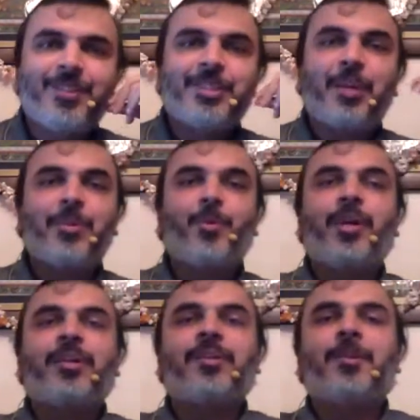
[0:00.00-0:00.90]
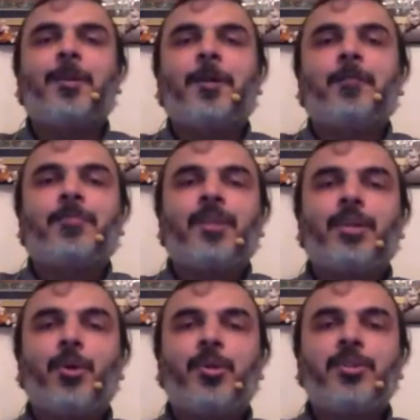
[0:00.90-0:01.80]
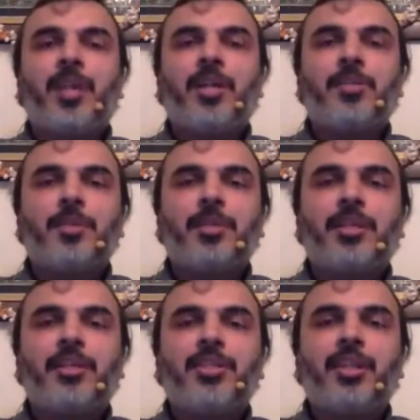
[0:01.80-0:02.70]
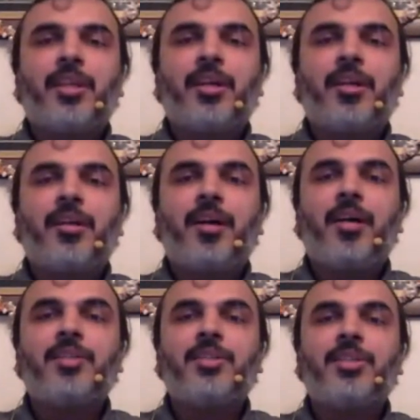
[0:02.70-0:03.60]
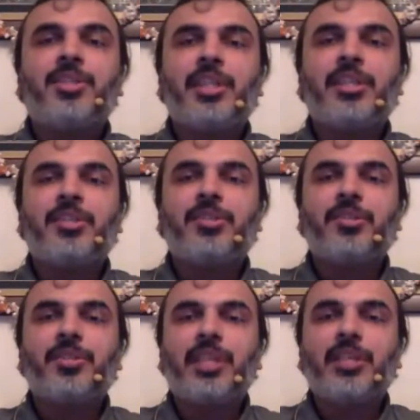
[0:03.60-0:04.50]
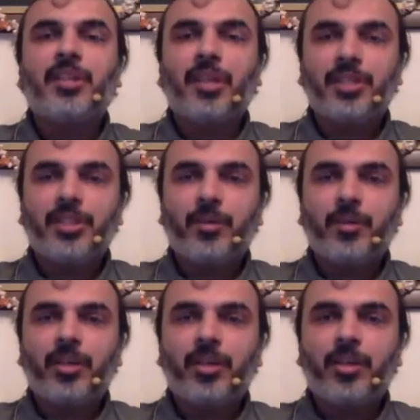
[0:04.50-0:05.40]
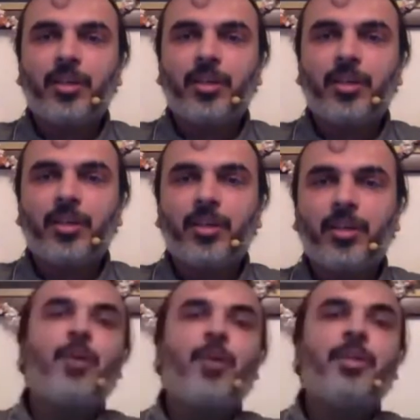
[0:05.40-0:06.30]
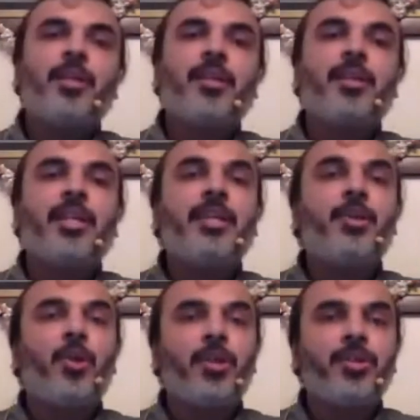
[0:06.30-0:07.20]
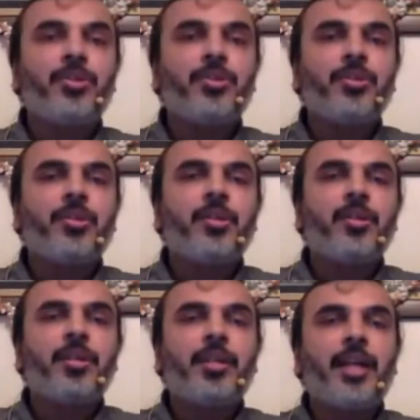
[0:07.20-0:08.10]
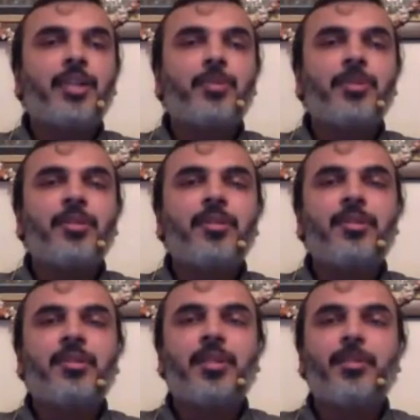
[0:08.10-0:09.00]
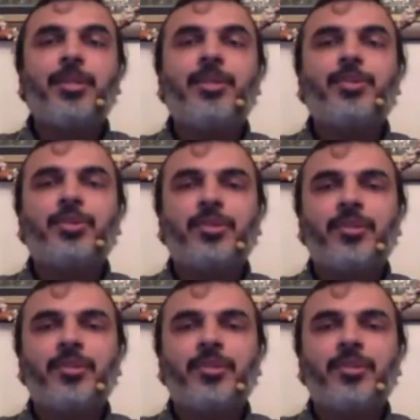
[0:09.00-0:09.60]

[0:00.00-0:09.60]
Chapter 1. It all starts when King Janaka asks the sage Ashtavakra how he can attain knowledge, detachment, liberation.